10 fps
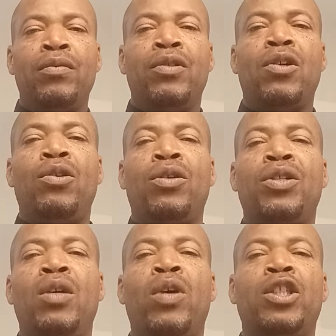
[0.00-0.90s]
So you can
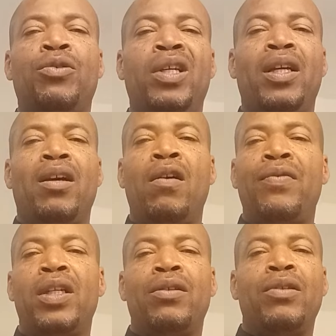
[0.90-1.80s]
see what you did.
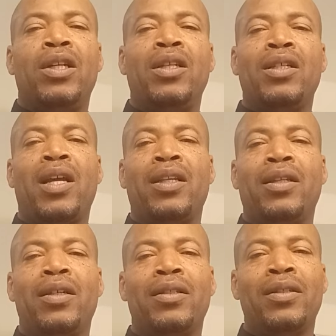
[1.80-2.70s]
Hopefully you did it just like
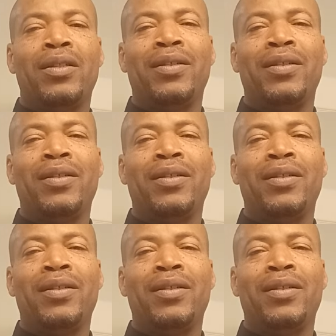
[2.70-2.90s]
this.